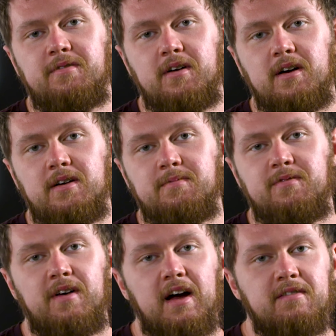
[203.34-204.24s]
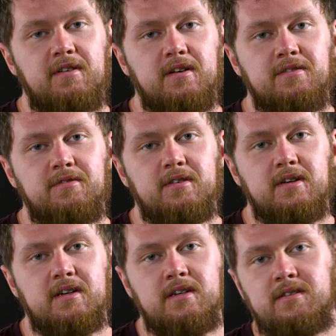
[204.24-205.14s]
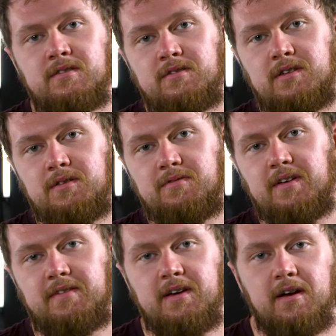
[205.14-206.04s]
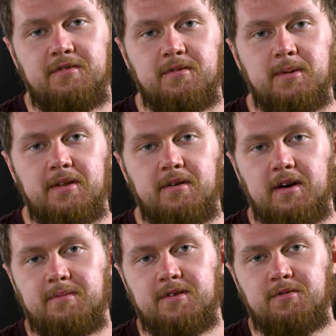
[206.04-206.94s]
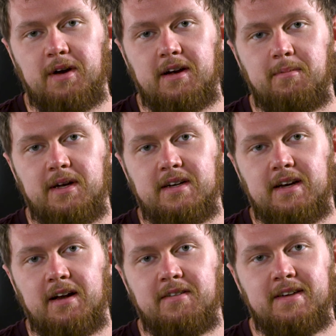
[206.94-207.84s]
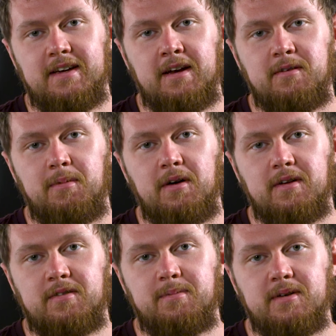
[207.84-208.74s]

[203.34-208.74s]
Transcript: from 500 to 1,500 milligrams is recommended out of the Anabolics